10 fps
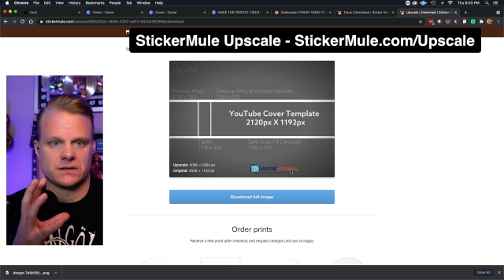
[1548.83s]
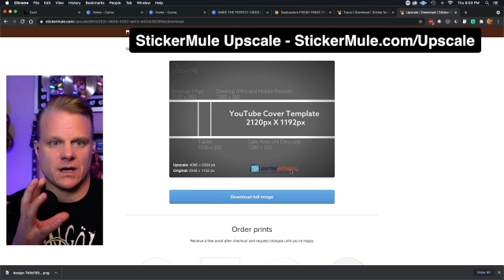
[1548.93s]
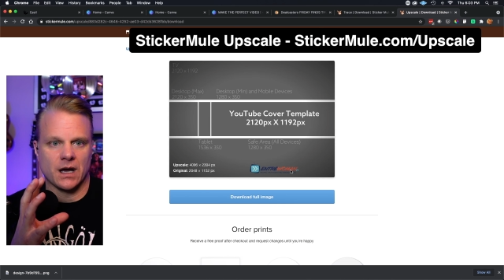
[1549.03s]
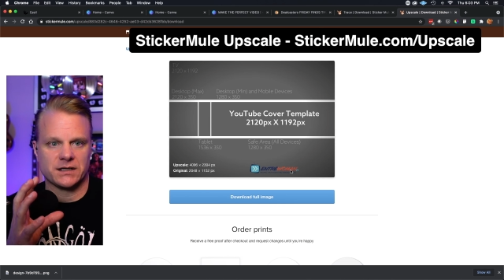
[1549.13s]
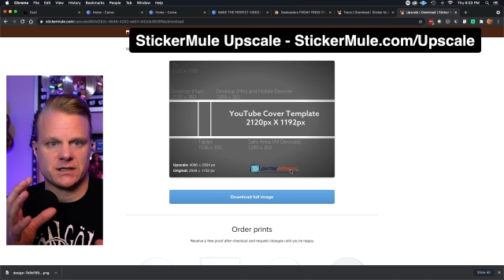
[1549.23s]

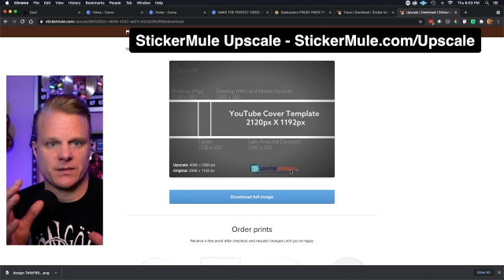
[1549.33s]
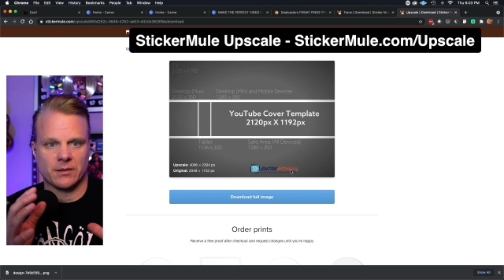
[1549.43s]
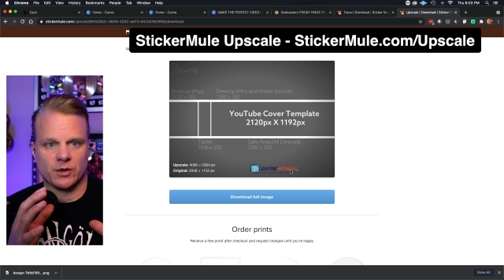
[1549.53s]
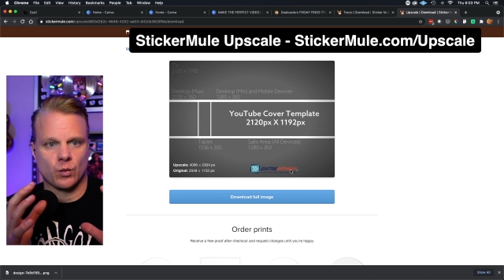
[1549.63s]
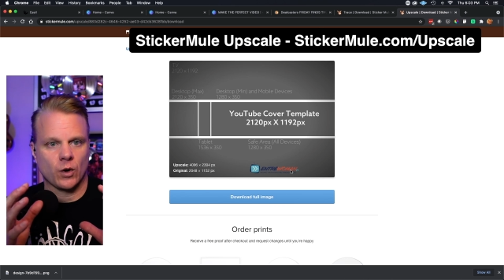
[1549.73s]
to be able
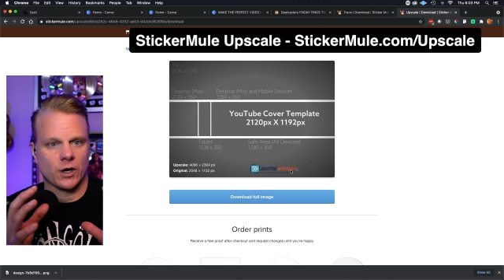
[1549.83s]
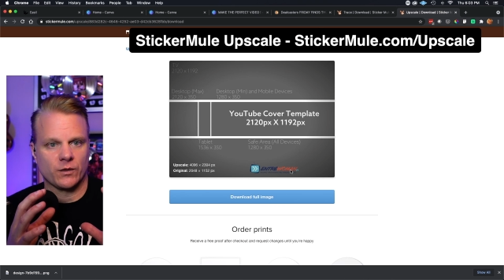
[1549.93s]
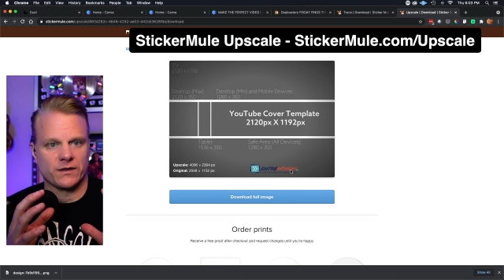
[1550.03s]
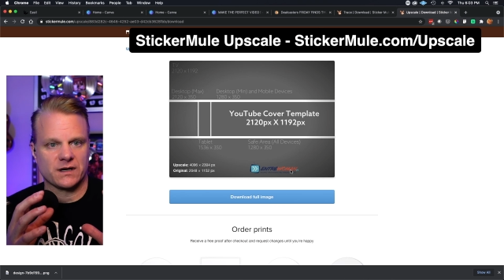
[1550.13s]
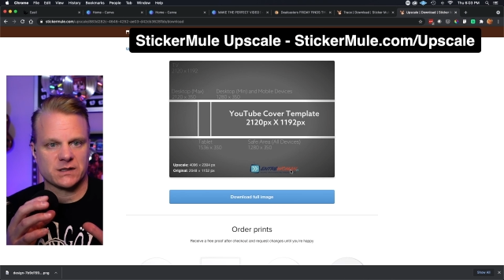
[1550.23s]
to work with
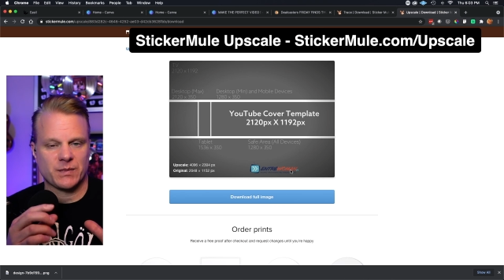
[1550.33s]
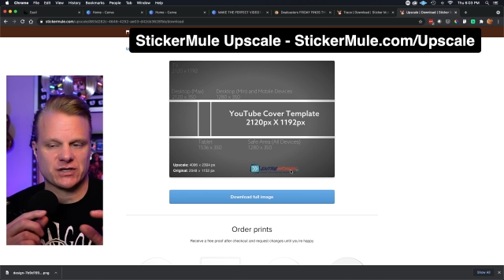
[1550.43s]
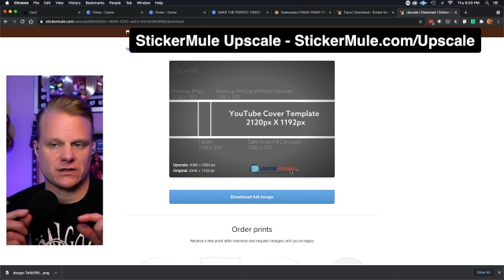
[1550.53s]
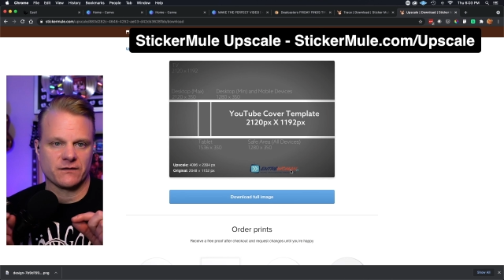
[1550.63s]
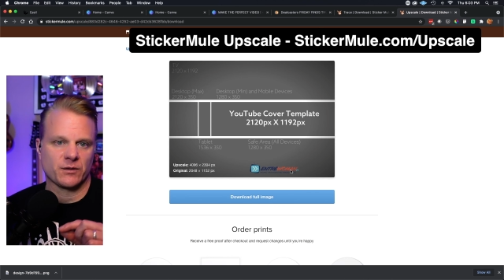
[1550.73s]
it,
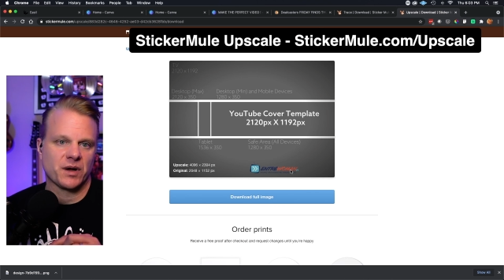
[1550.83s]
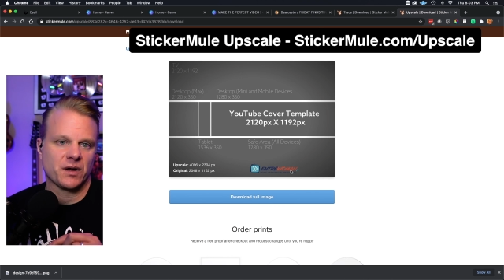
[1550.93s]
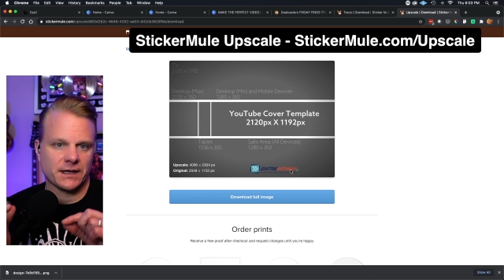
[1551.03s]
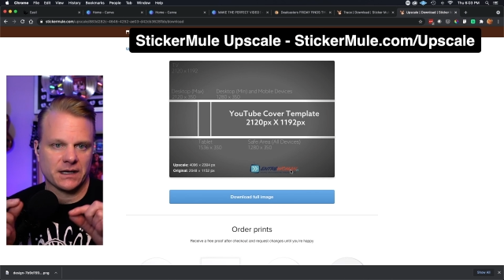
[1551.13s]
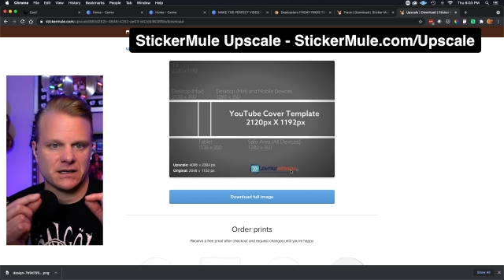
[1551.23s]
especially if you're
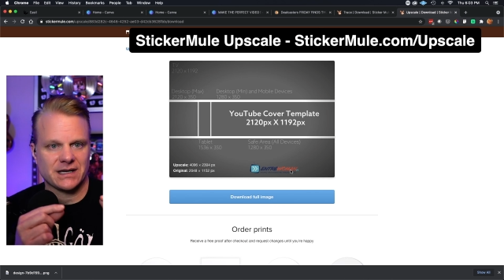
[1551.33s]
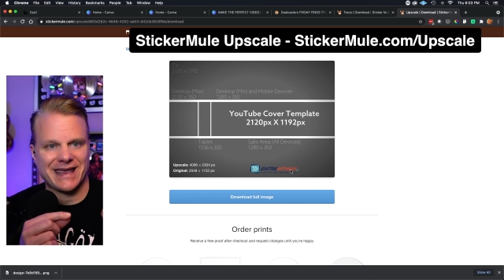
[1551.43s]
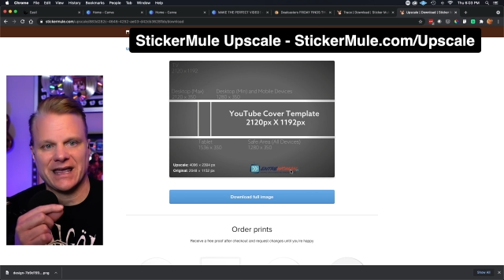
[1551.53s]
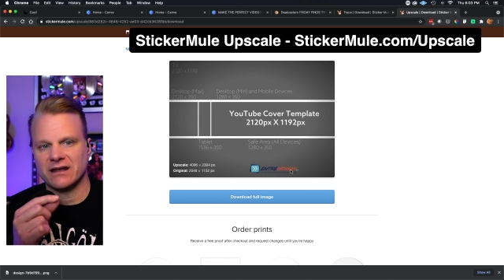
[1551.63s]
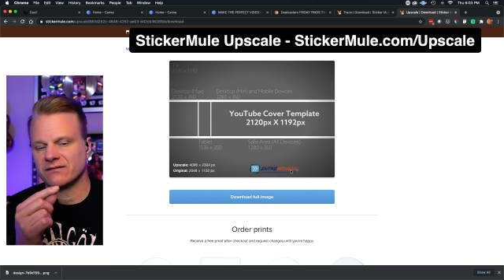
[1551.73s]
pulling it into
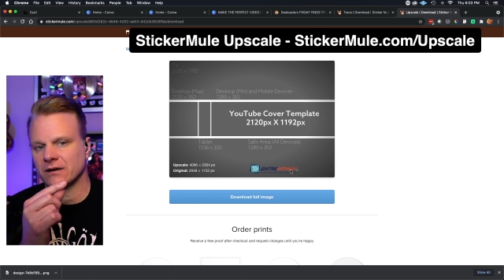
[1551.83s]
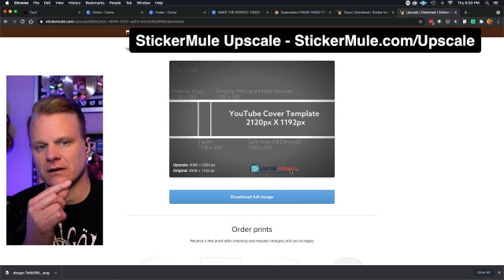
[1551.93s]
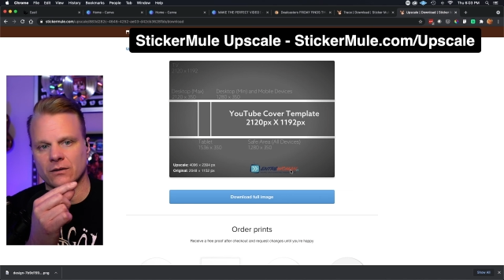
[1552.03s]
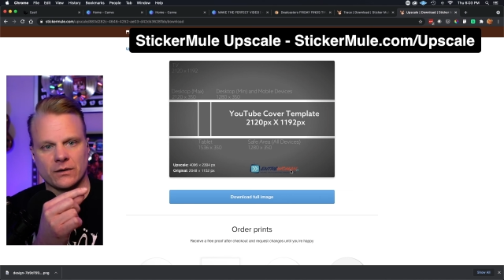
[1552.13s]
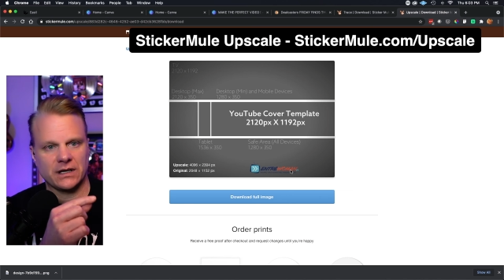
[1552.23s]
Canva
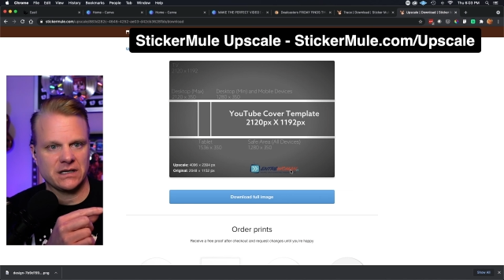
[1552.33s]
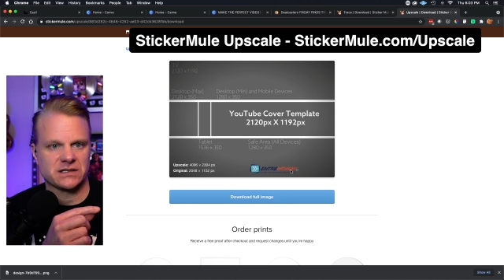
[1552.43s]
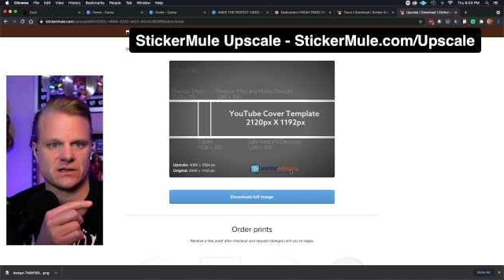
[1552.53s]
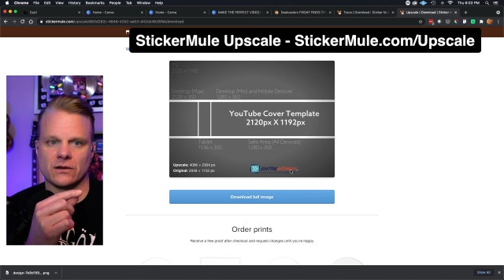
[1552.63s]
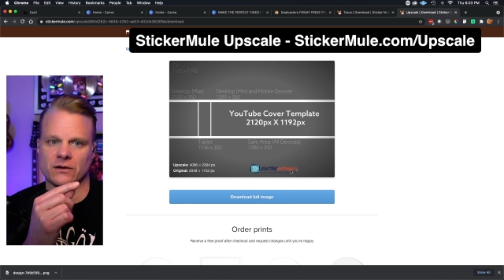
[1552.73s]
or Easel
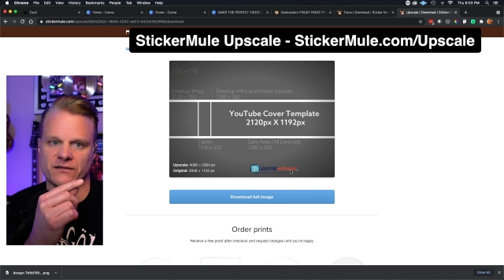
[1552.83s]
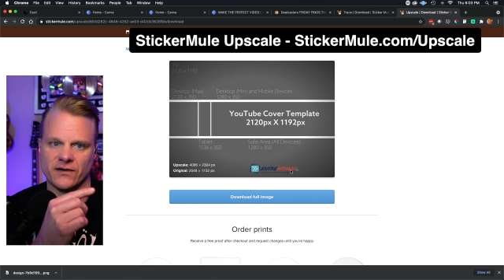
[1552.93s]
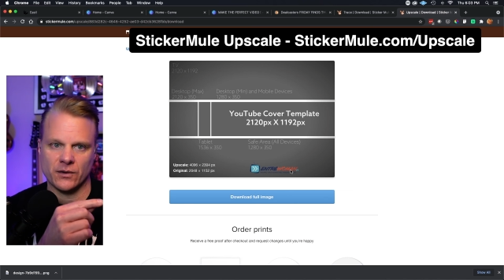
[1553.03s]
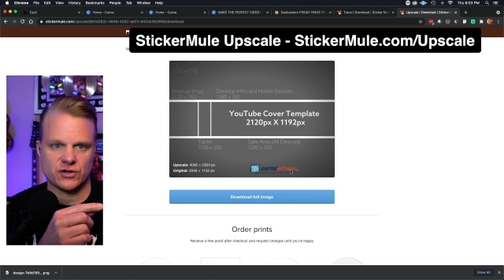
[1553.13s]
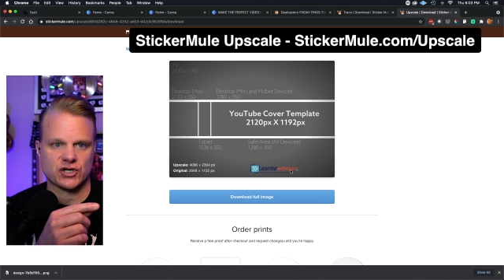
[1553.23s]
or
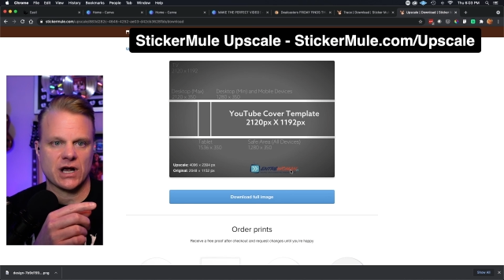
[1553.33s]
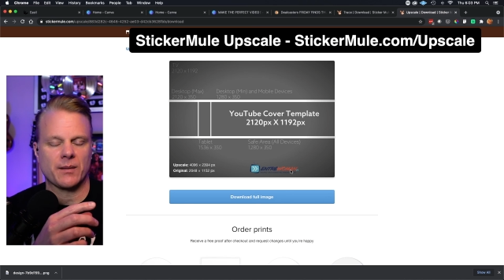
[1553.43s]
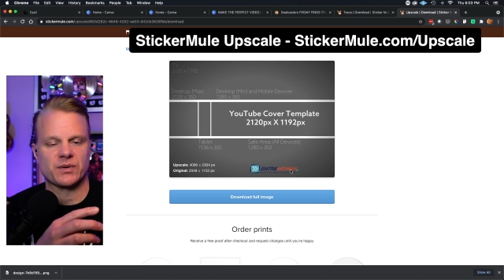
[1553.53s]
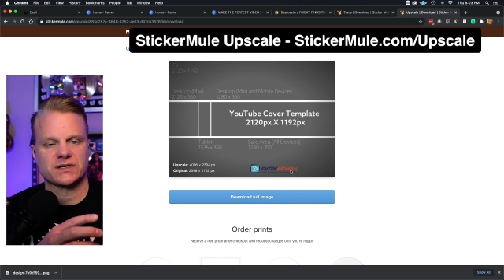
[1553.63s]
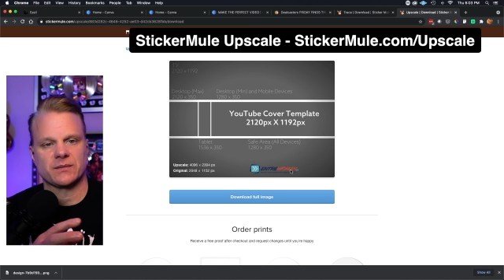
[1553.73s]
Photoshop or
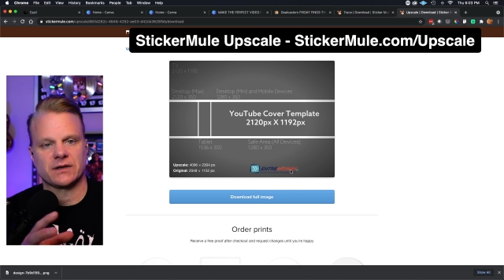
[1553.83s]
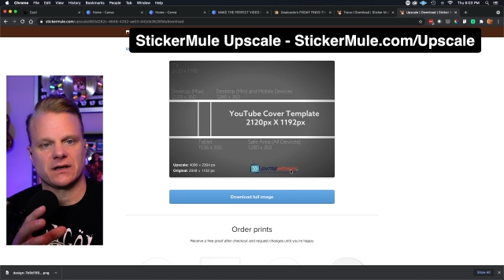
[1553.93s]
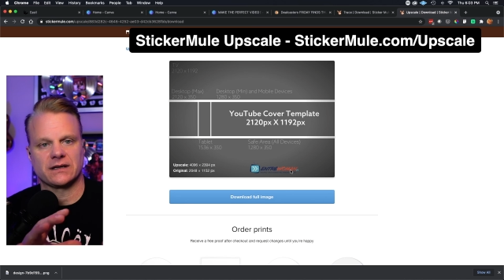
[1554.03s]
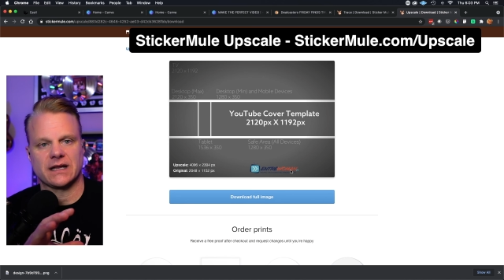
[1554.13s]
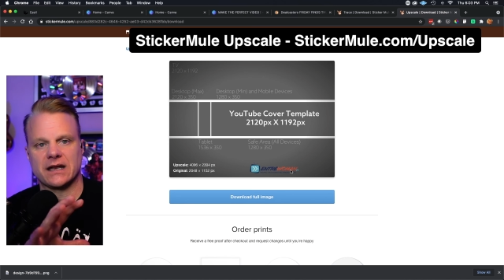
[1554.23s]
something like that,